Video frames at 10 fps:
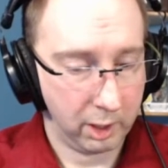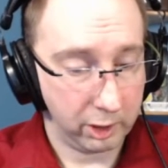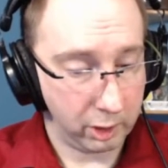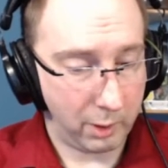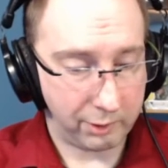
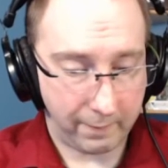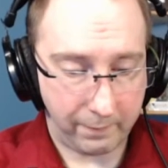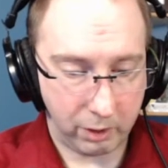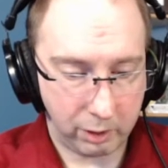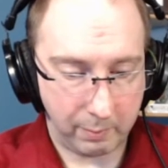So as I
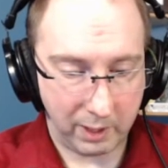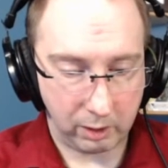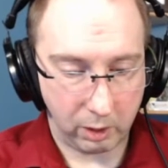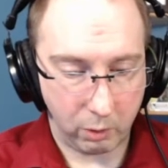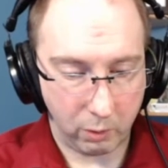feared to be
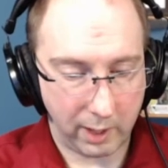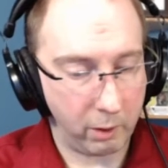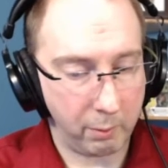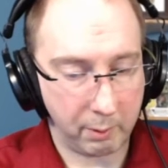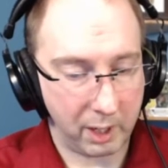alone, I
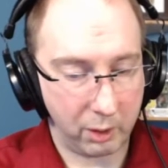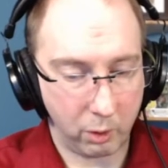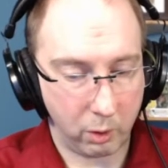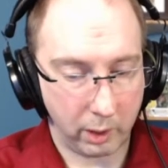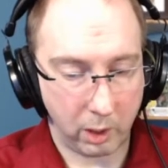opened my
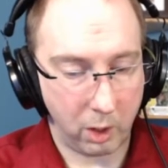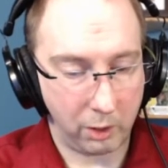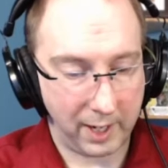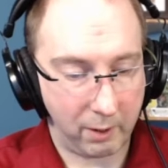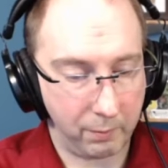door and
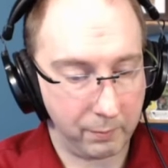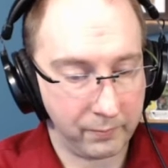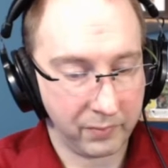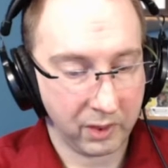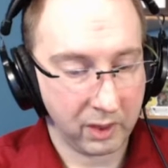called out,
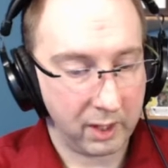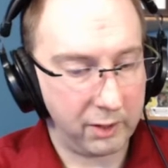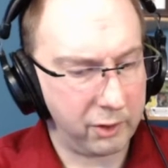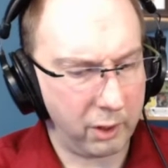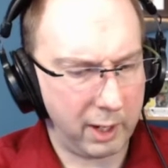
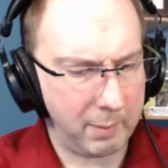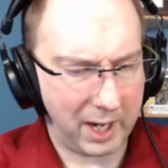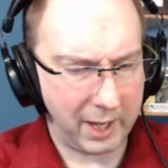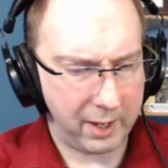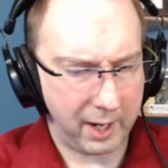"Is there
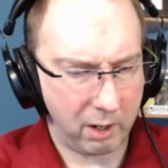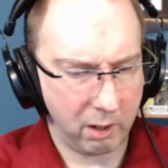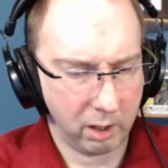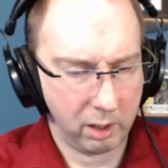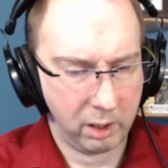anybody there?"